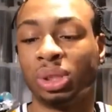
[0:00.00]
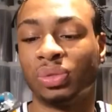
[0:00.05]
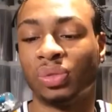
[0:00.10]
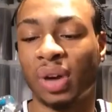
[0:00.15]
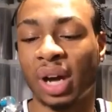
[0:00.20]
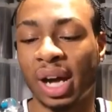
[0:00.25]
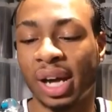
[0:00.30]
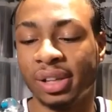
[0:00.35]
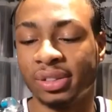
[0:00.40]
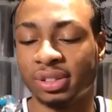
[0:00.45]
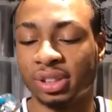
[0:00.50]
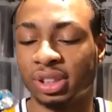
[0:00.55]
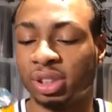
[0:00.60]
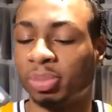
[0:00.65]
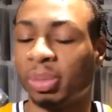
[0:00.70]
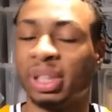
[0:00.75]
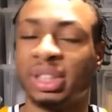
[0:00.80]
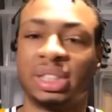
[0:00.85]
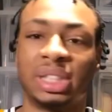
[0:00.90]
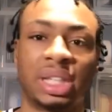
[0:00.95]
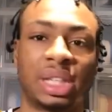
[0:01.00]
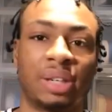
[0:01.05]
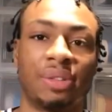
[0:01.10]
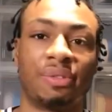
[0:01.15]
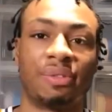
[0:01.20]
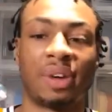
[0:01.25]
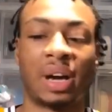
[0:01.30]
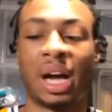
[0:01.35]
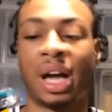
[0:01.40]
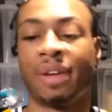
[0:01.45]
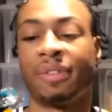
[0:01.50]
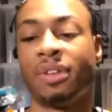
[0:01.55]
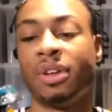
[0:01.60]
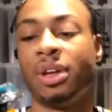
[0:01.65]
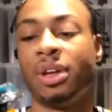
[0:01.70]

fives. It's my second five.